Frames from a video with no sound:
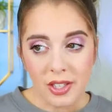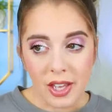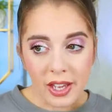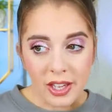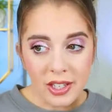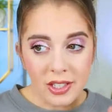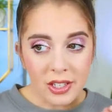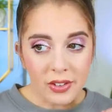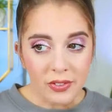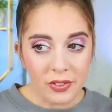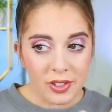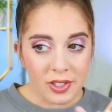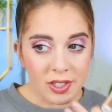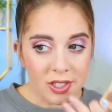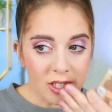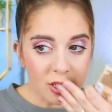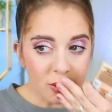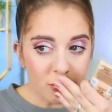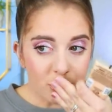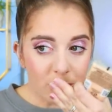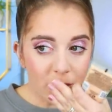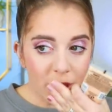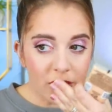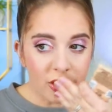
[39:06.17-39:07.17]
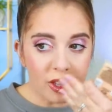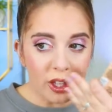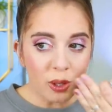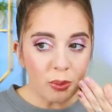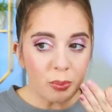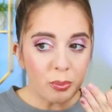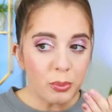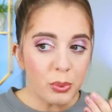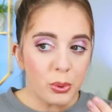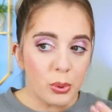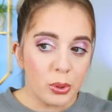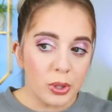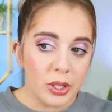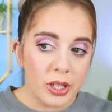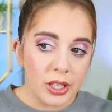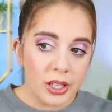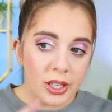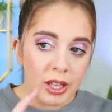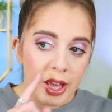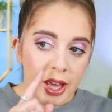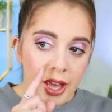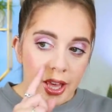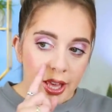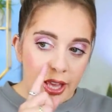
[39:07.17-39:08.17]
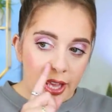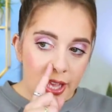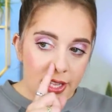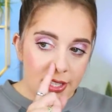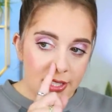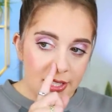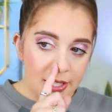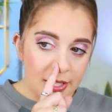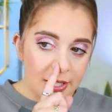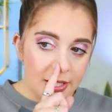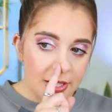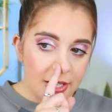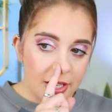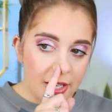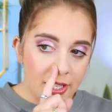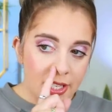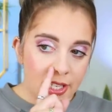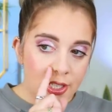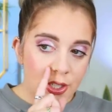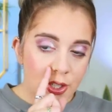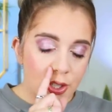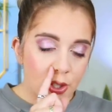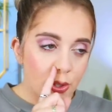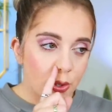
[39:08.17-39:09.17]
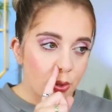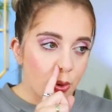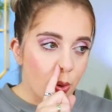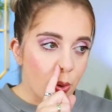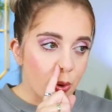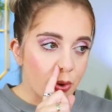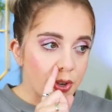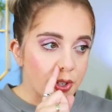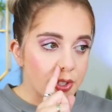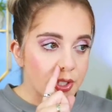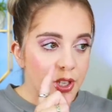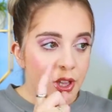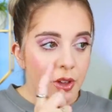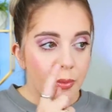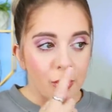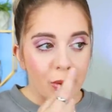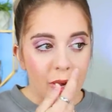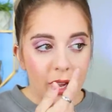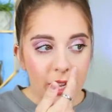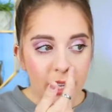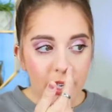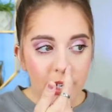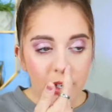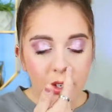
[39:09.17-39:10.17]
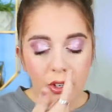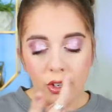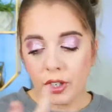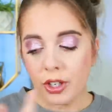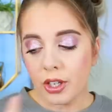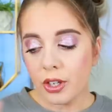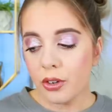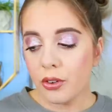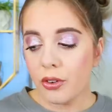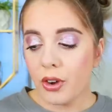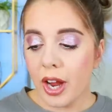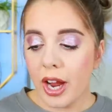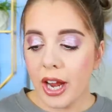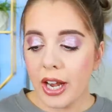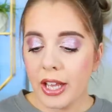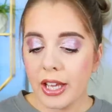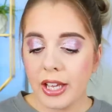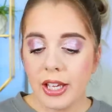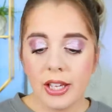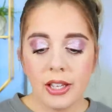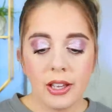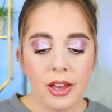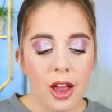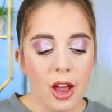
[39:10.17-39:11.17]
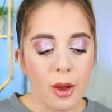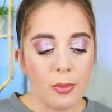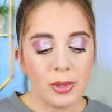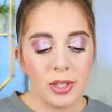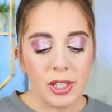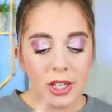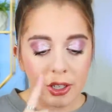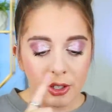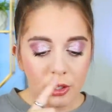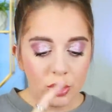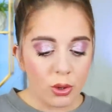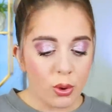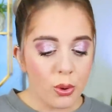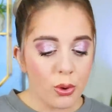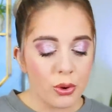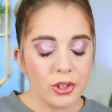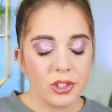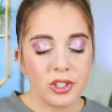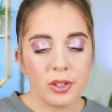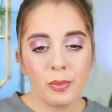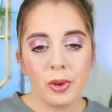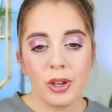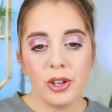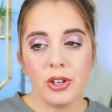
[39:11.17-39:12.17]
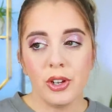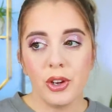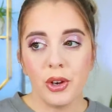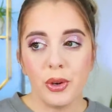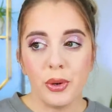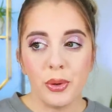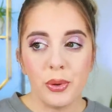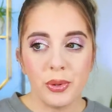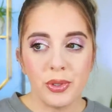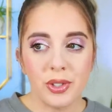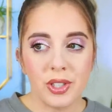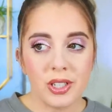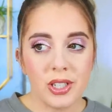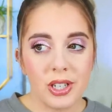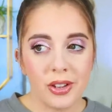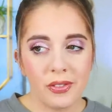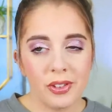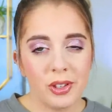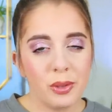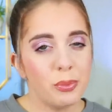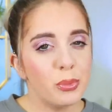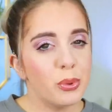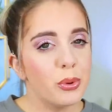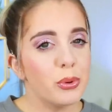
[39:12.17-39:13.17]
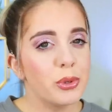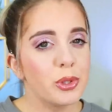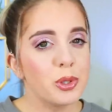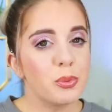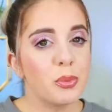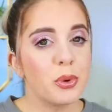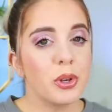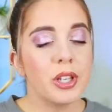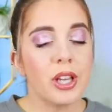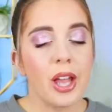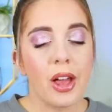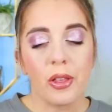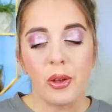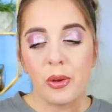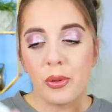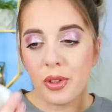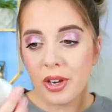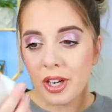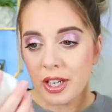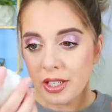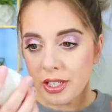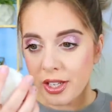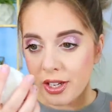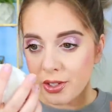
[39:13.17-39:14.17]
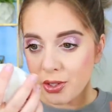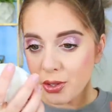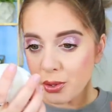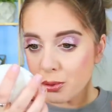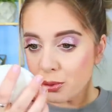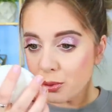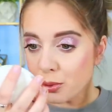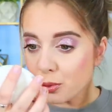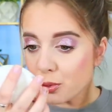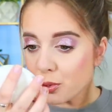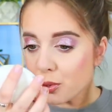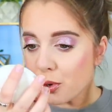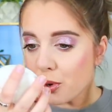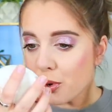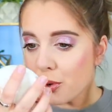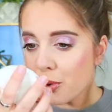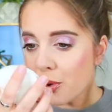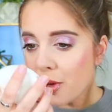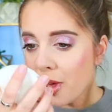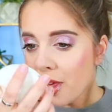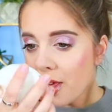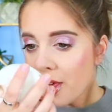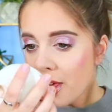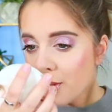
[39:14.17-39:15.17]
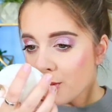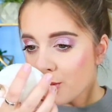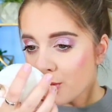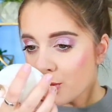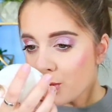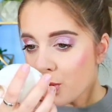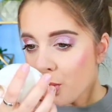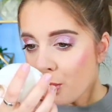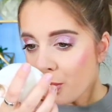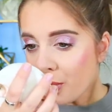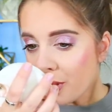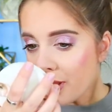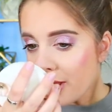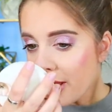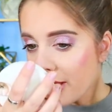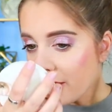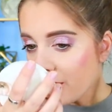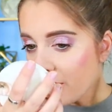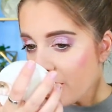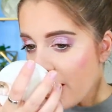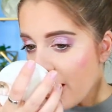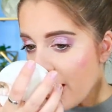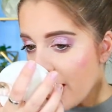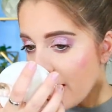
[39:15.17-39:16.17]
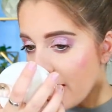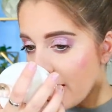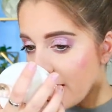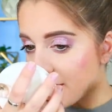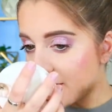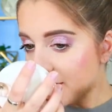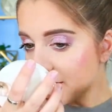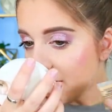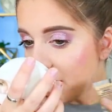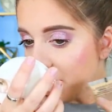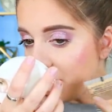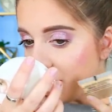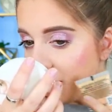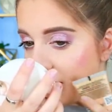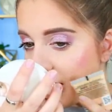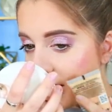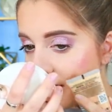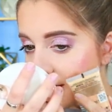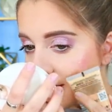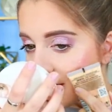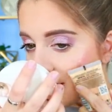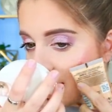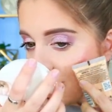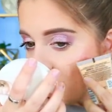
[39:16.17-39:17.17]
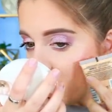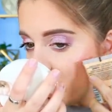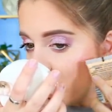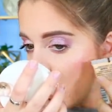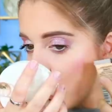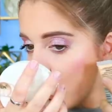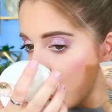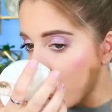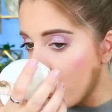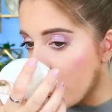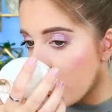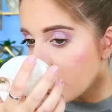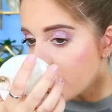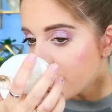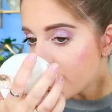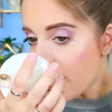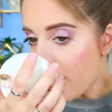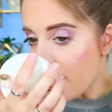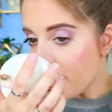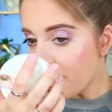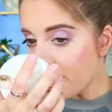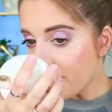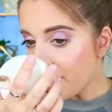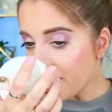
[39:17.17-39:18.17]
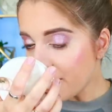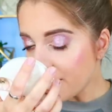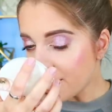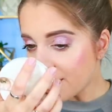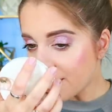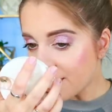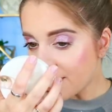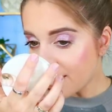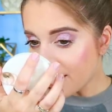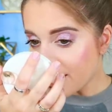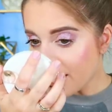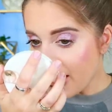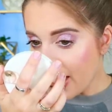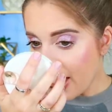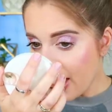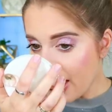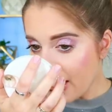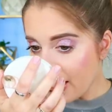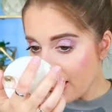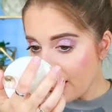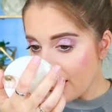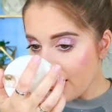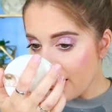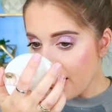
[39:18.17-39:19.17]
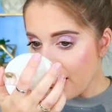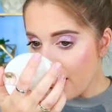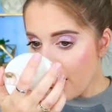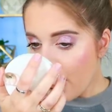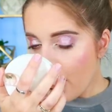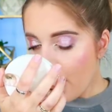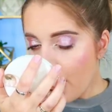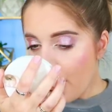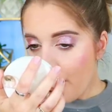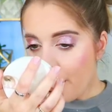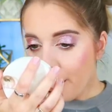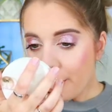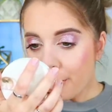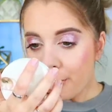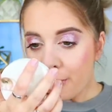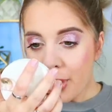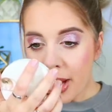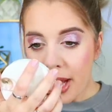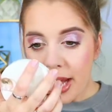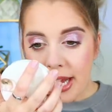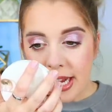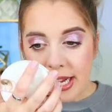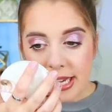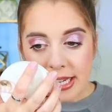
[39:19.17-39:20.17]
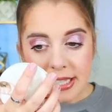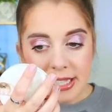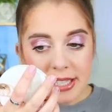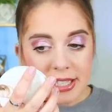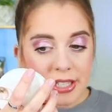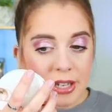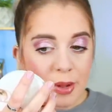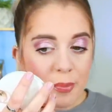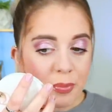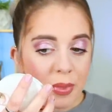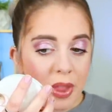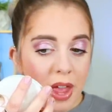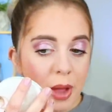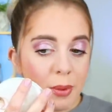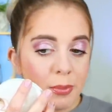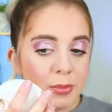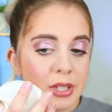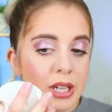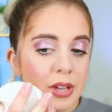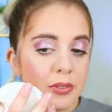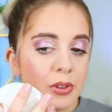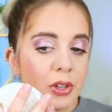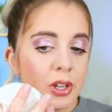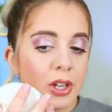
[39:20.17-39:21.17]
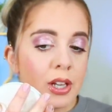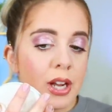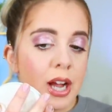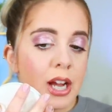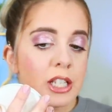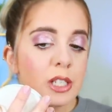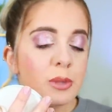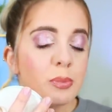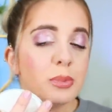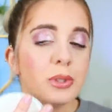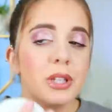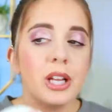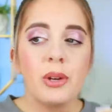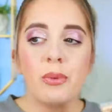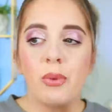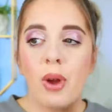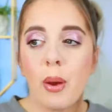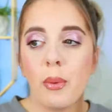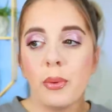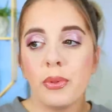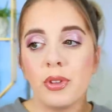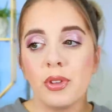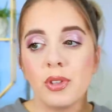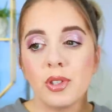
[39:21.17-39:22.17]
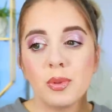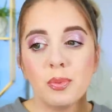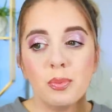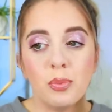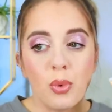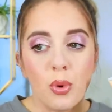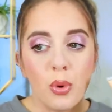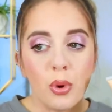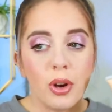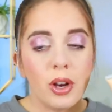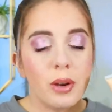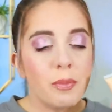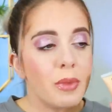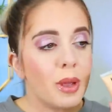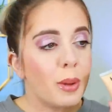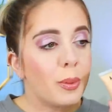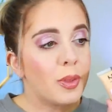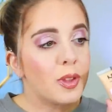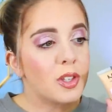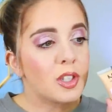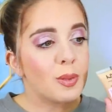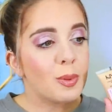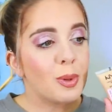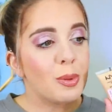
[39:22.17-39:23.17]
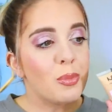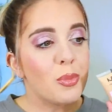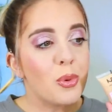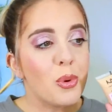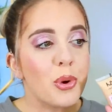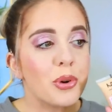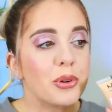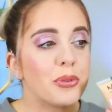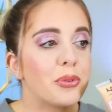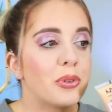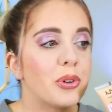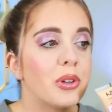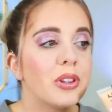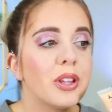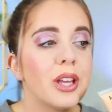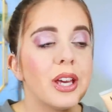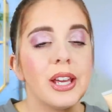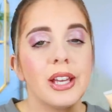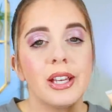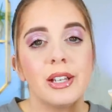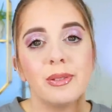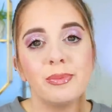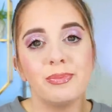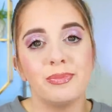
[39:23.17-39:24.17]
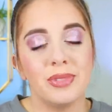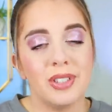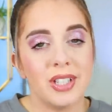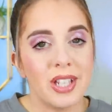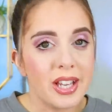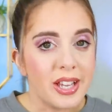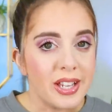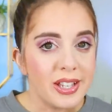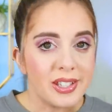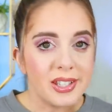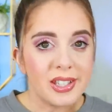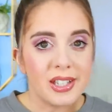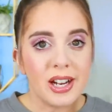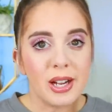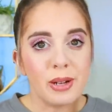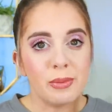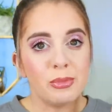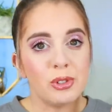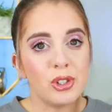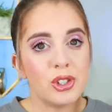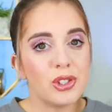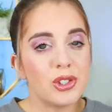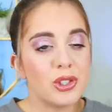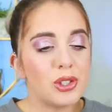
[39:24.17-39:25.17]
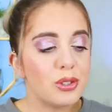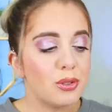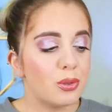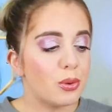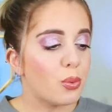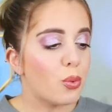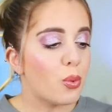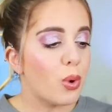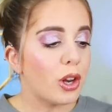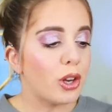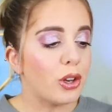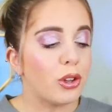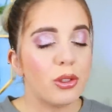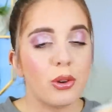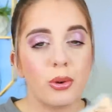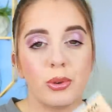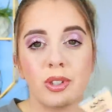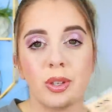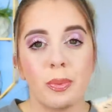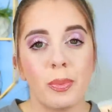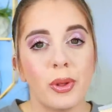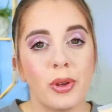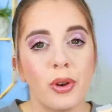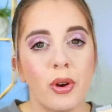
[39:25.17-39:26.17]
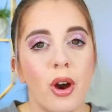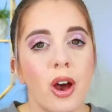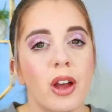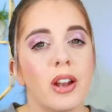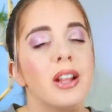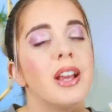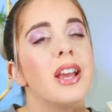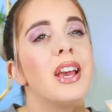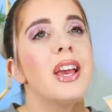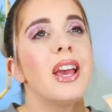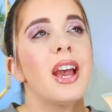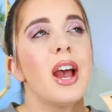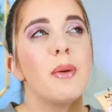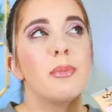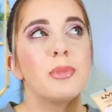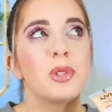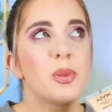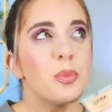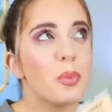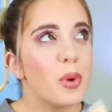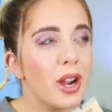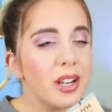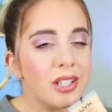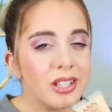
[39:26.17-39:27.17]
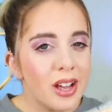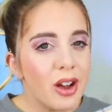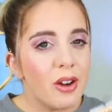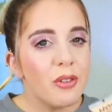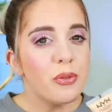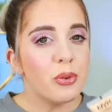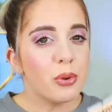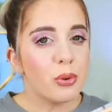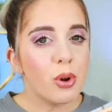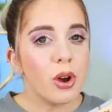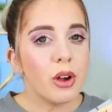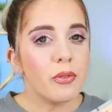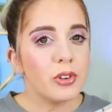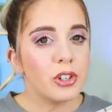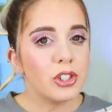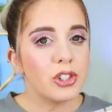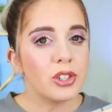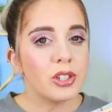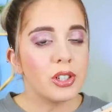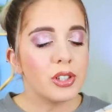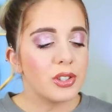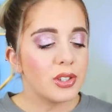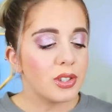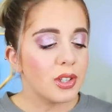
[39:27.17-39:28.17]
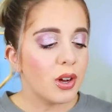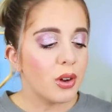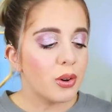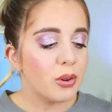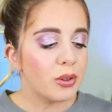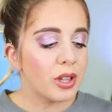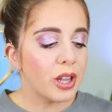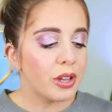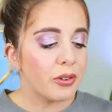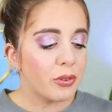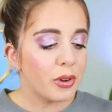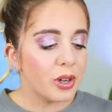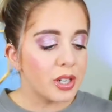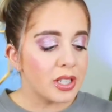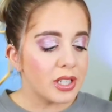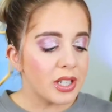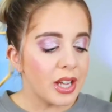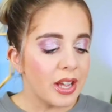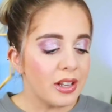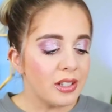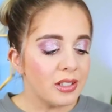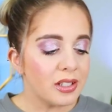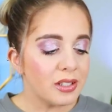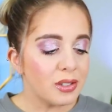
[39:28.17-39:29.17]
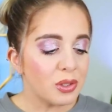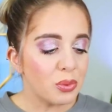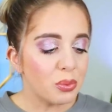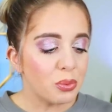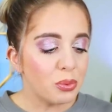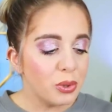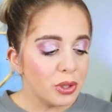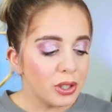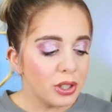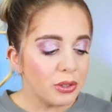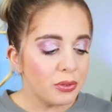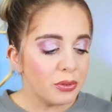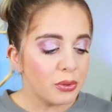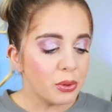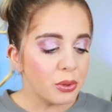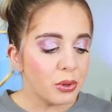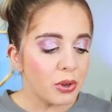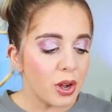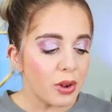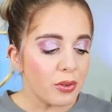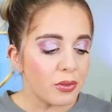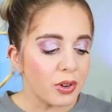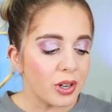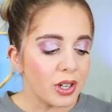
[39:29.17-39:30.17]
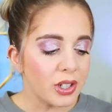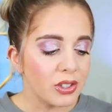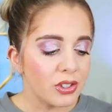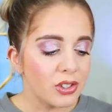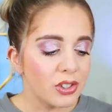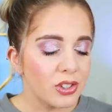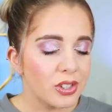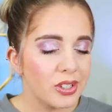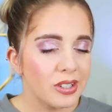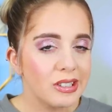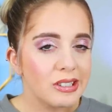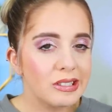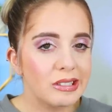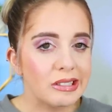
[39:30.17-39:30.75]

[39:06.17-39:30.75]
I can definitely see it peeling and pulling. It's sitting into the corners of my nook and cranny. I'm sitting the corners of my nose. It definitely pulls more yellow than it does neutral. So I don't really like that. And it's definitely kind of sitting more on top of the skin but I'm definitely going to have to play around with this more. Maybe this would be more for like days that I'm just wanting to throw something on. I'm surprised at how full coverage it is though. Like for a tint, it's really full coverage.